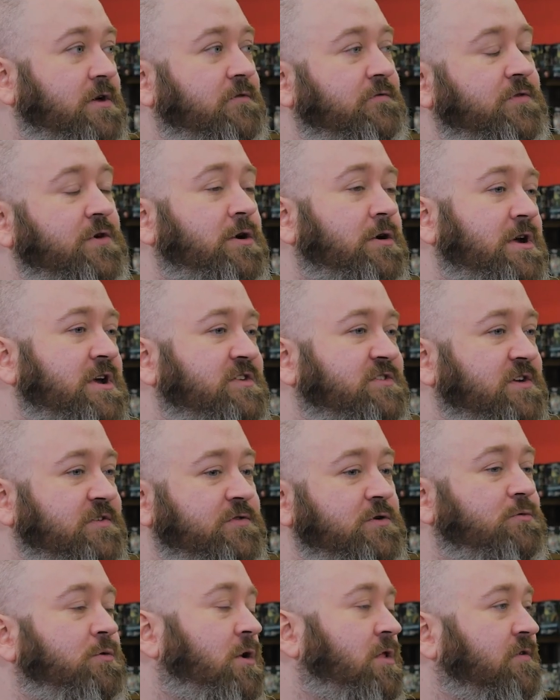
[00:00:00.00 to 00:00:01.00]
Furious, if
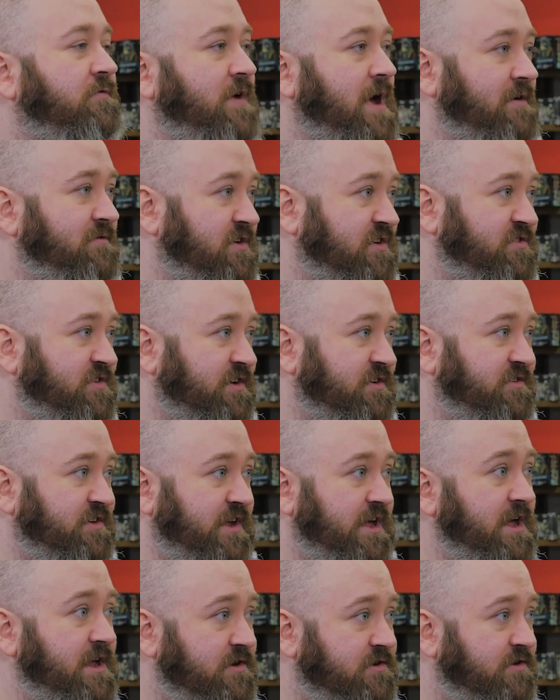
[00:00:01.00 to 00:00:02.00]
you roll a 5 to 6 to
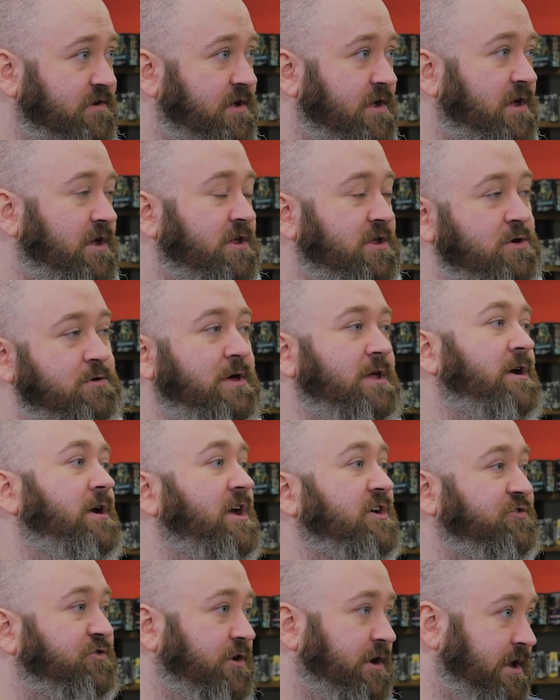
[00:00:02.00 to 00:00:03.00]
hit, you get an
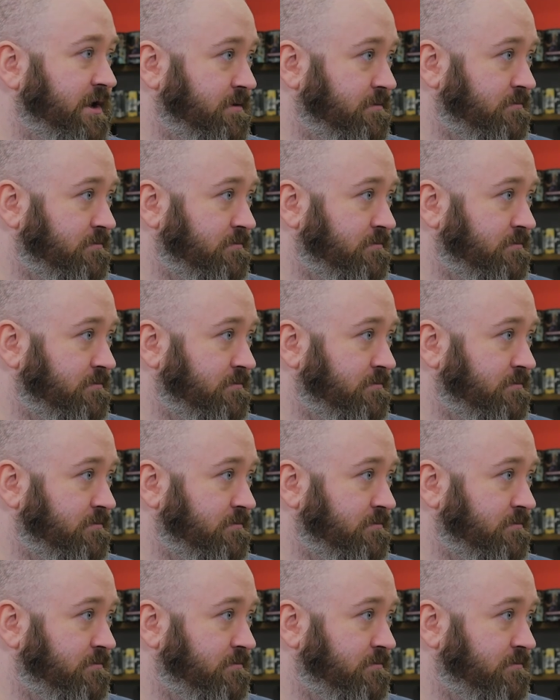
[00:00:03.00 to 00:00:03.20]
extra hit.